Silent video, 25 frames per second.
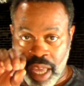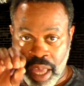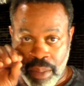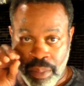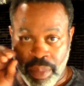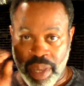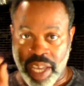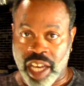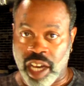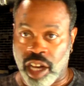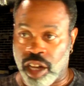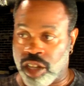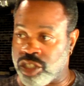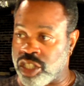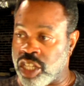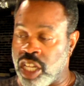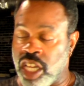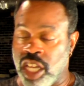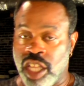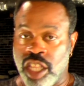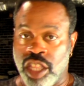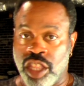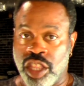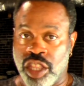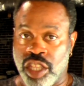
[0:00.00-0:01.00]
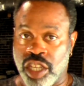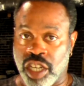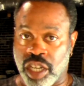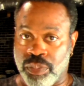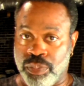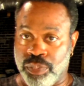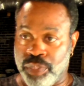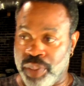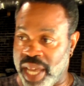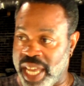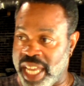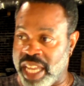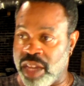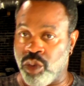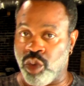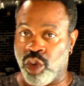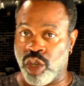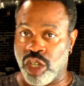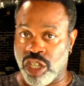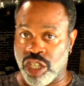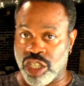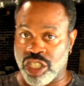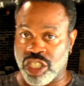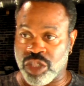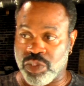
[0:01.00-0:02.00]
because the paint will
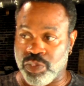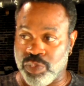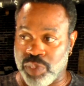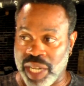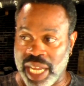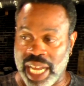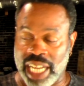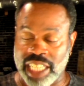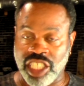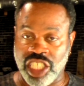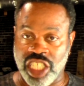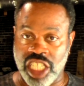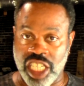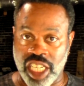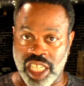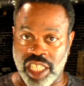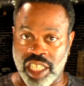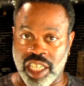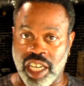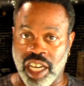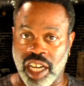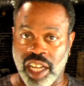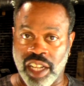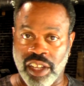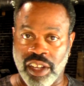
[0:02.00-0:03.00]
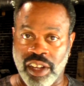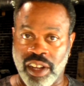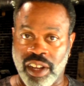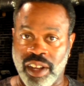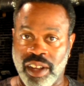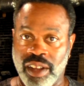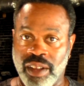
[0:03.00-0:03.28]
look splotchy in color.